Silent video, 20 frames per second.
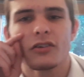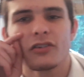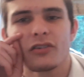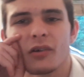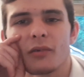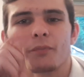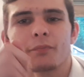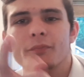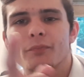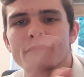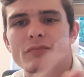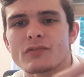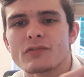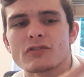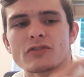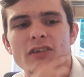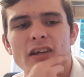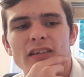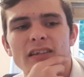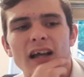So
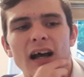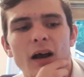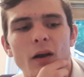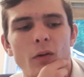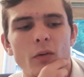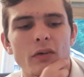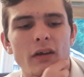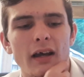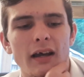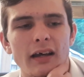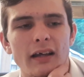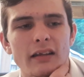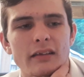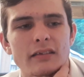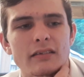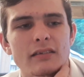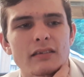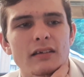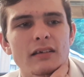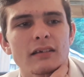check that out
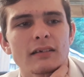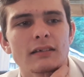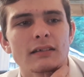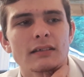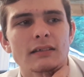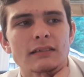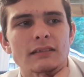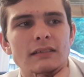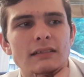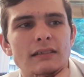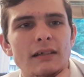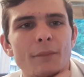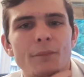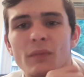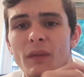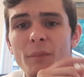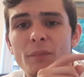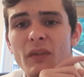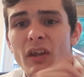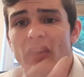and
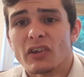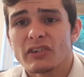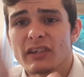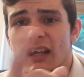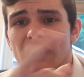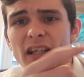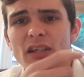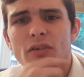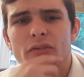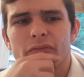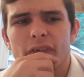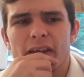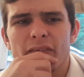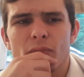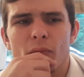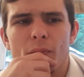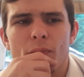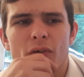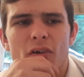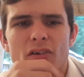share this with
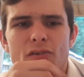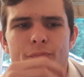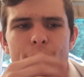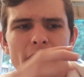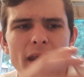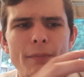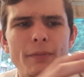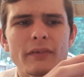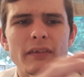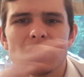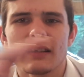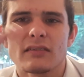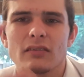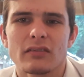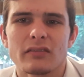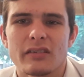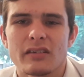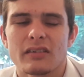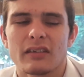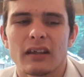everyone because people need to
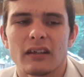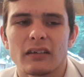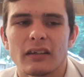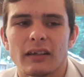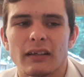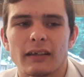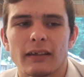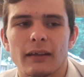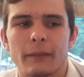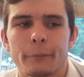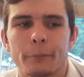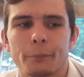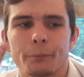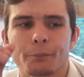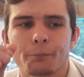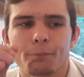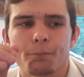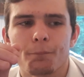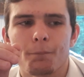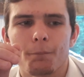understand like
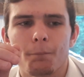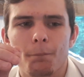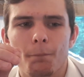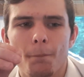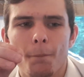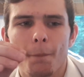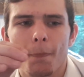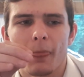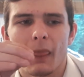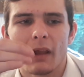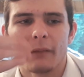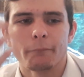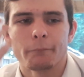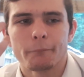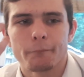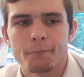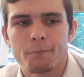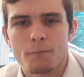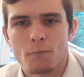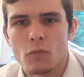
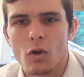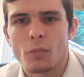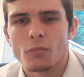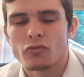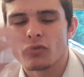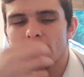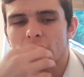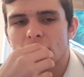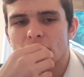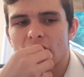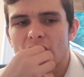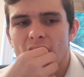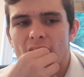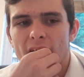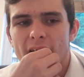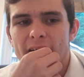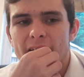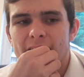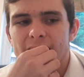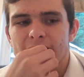what I'm trying to get
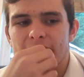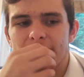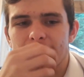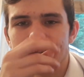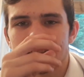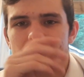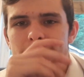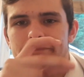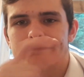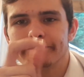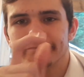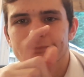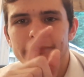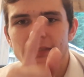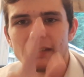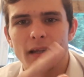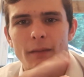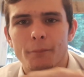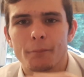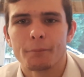at. And
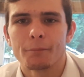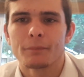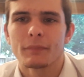yeah.